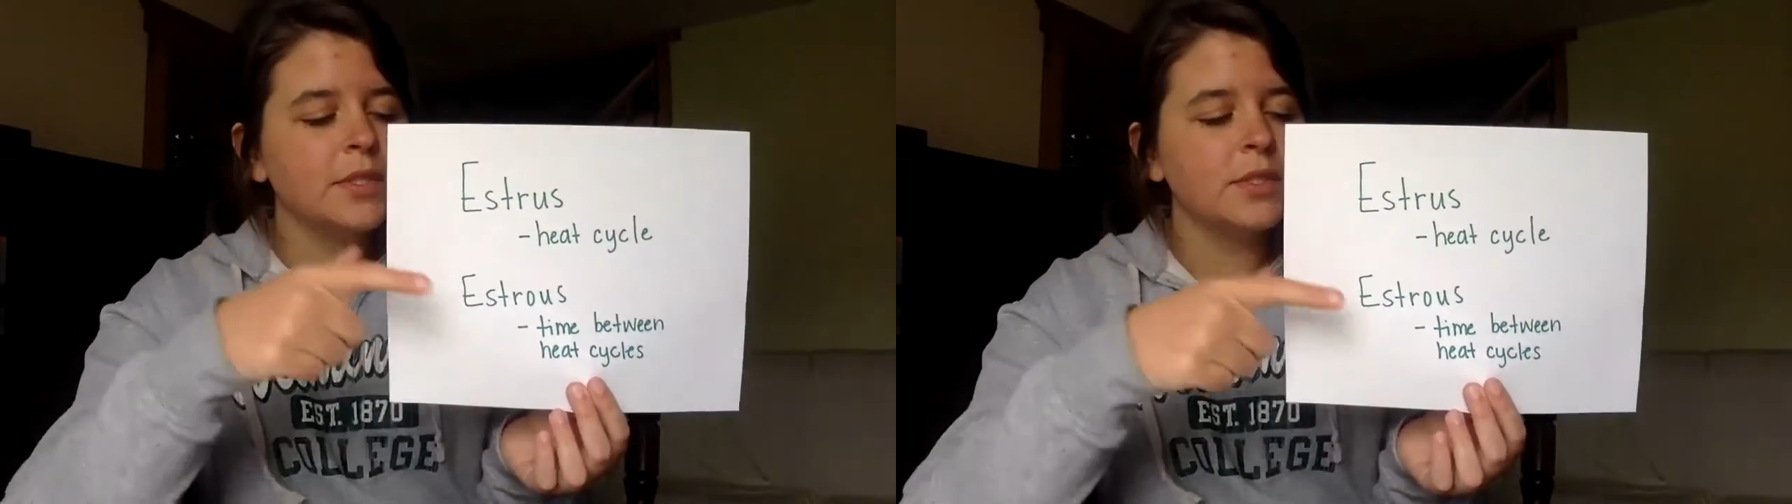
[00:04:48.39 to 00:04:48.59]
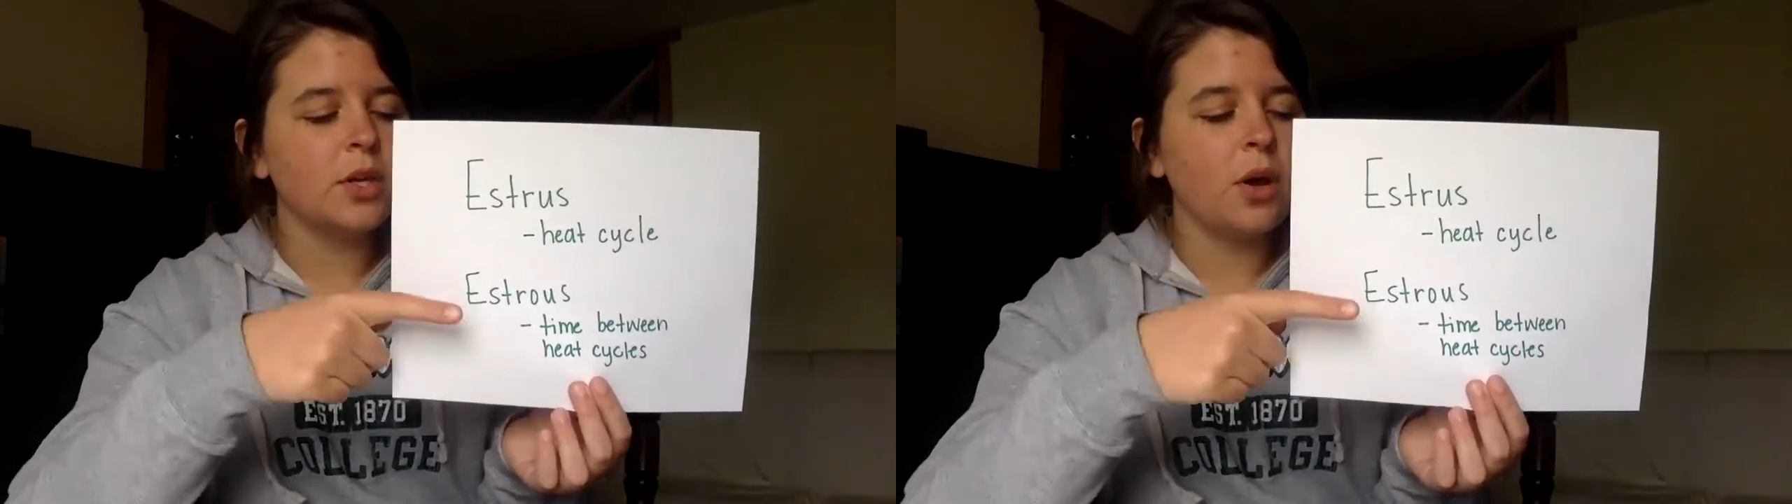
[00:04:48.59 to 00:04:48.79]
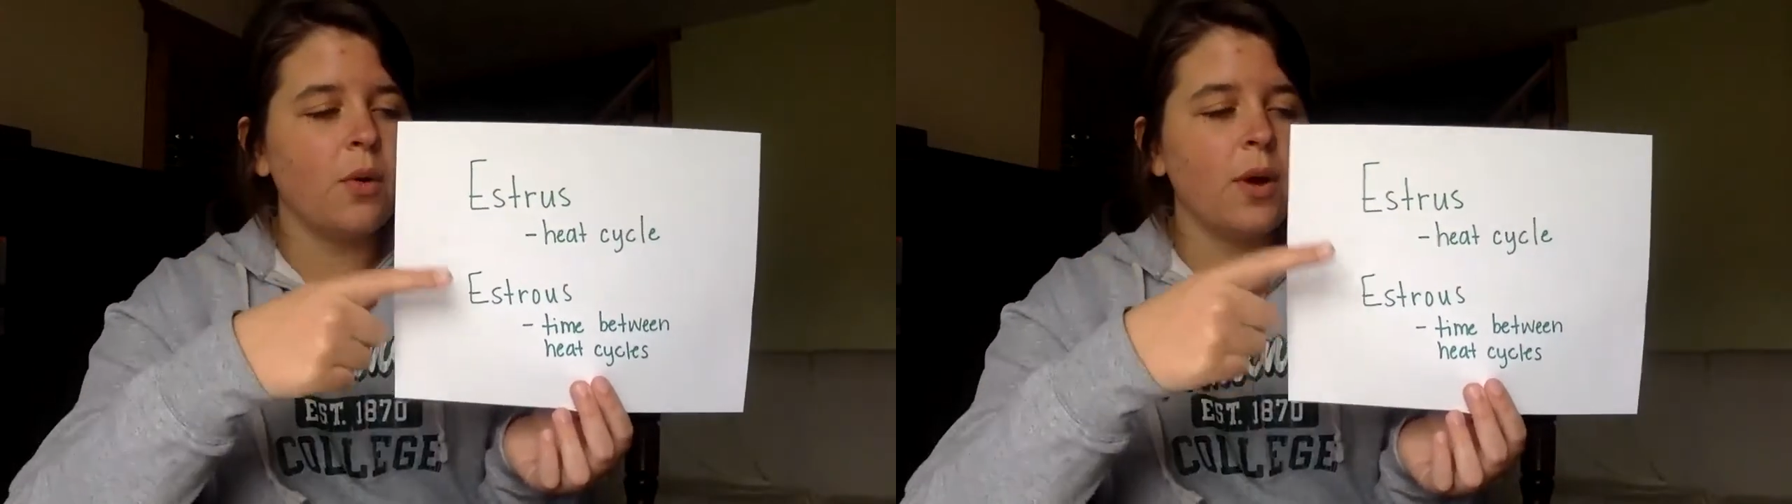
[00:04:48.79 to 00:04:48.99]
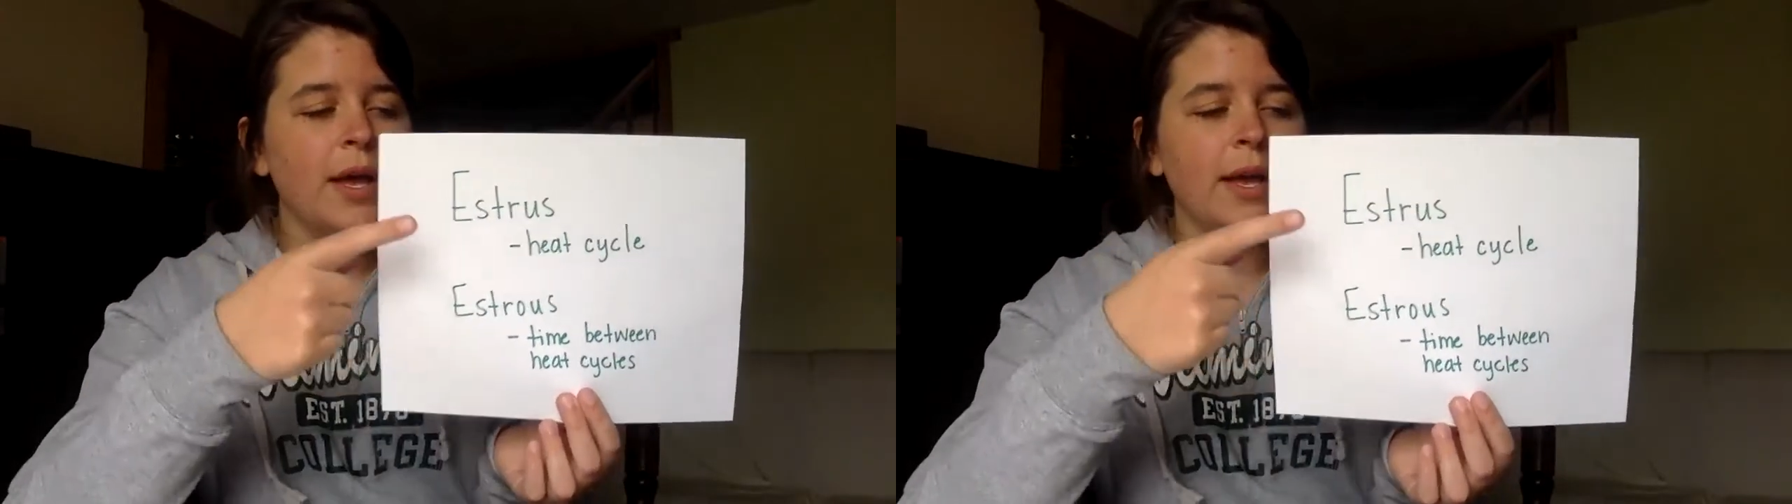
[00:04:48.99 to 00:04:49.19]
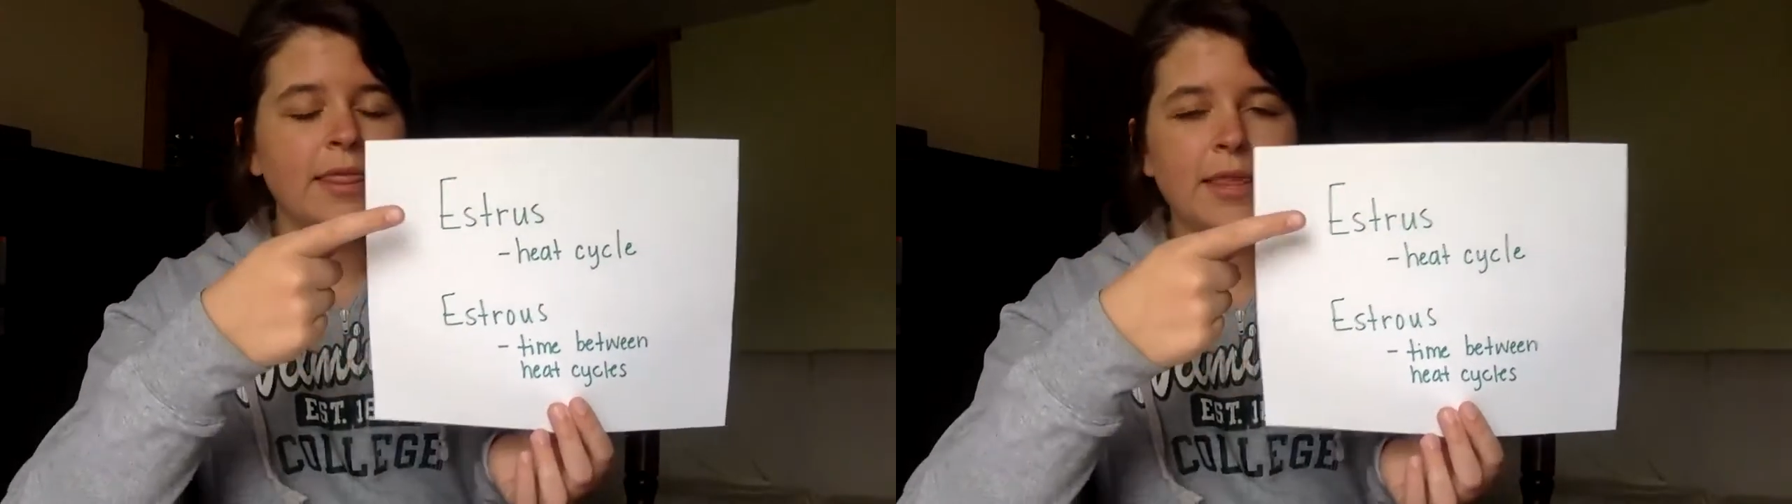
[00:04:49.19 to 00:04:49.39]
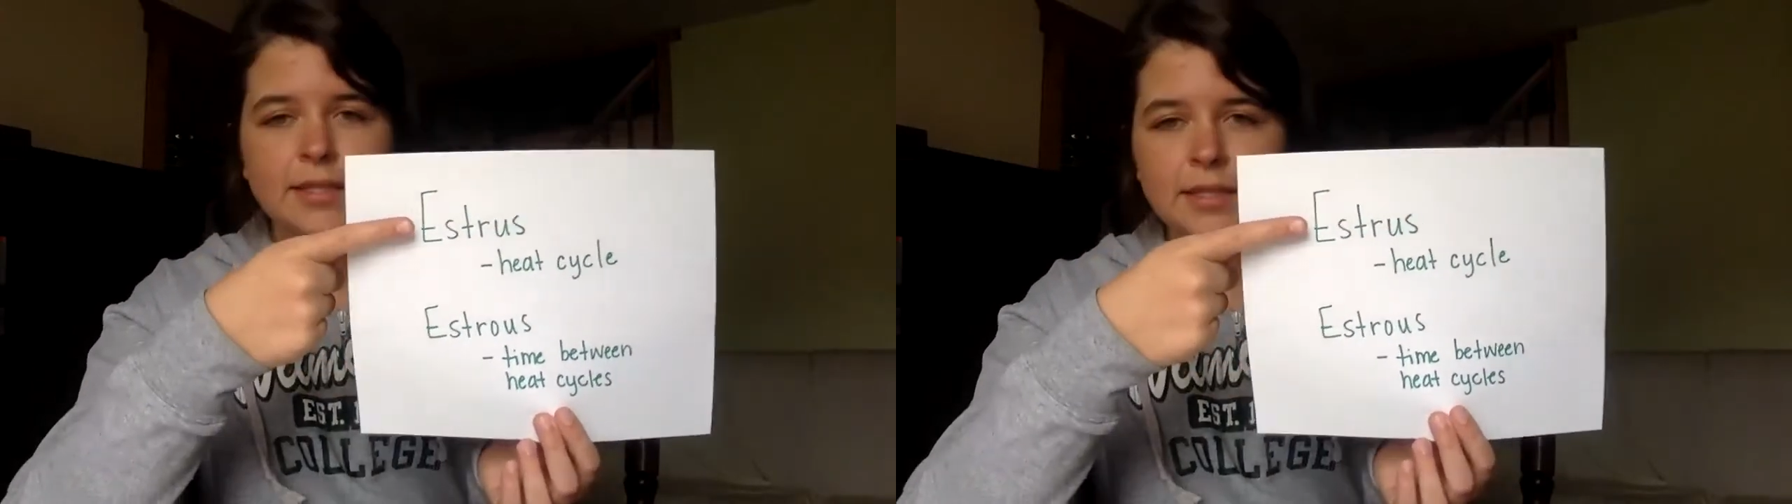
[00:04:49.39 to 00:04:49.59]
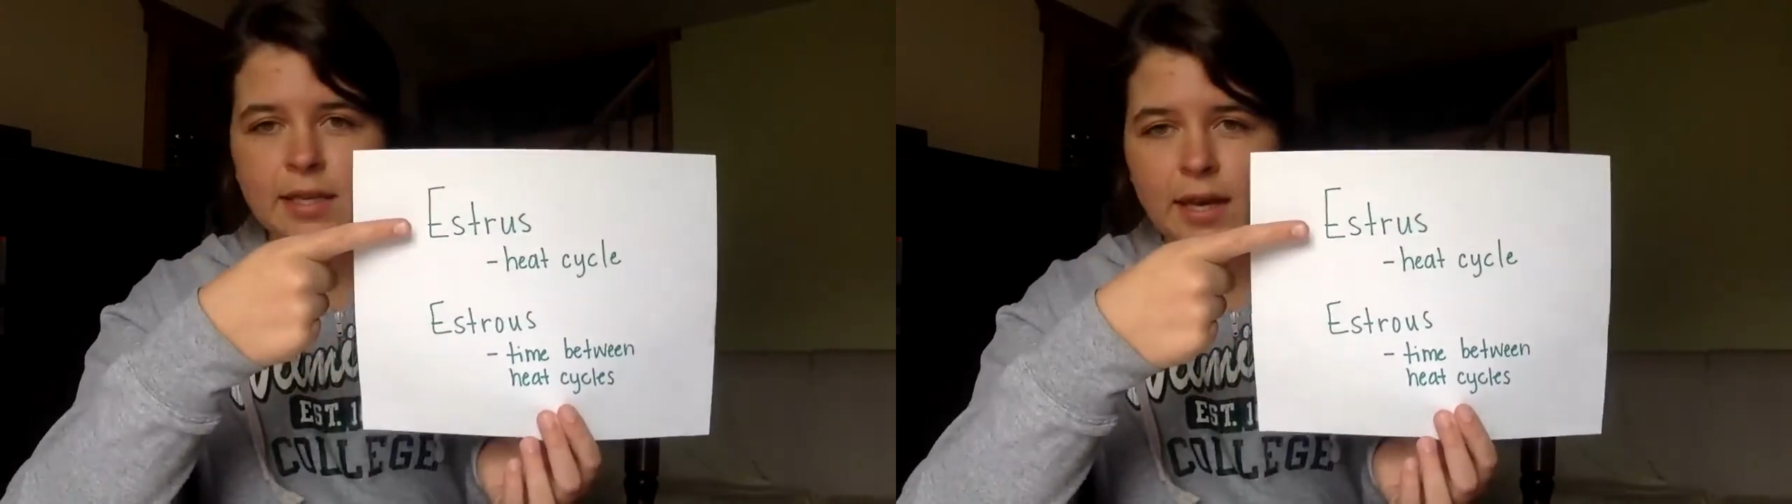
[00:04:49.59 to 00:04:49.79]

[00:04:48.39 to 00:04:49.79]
So this is the